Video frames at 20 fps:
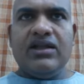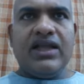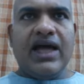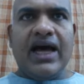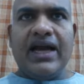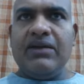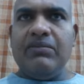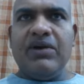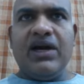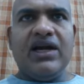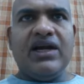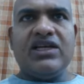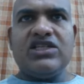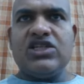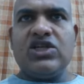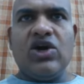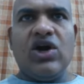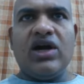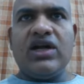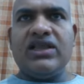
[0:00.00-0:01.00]
The animal
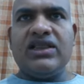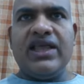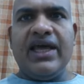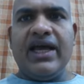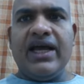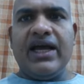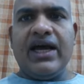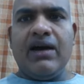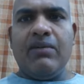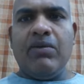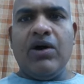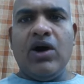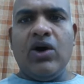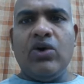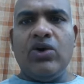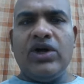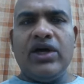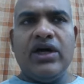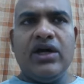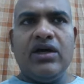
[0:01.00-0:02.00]
does not think
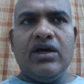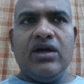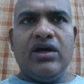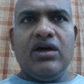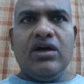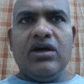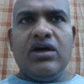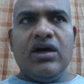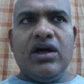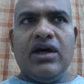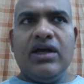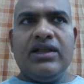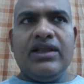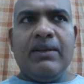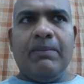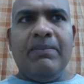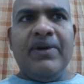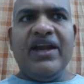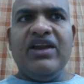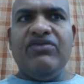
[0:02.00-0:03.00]
about
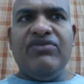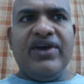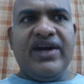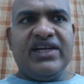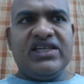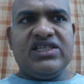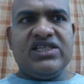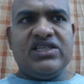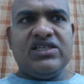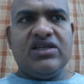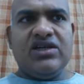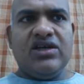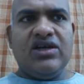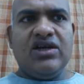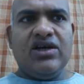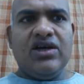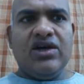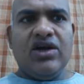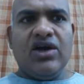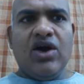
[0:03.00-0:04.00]
the
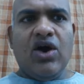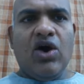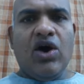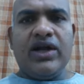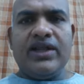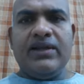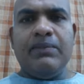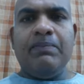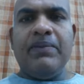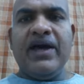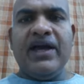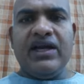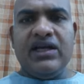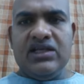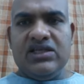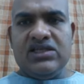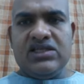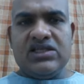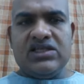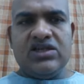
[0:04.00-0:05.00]
benefits or the
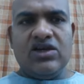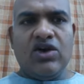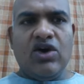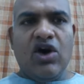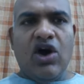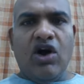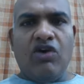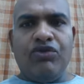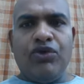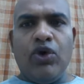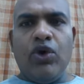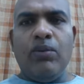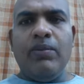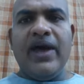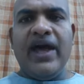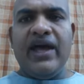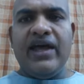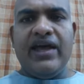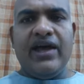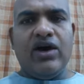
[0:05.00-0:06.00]
perils of
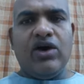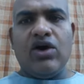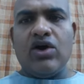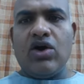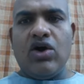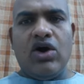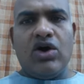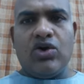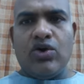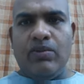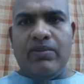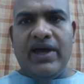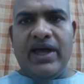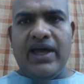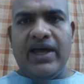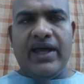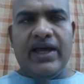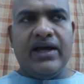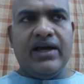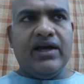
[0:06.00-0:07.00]
obeying or not
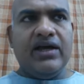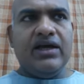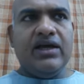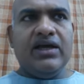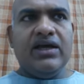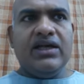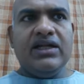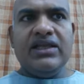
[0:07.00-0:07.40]
obeying.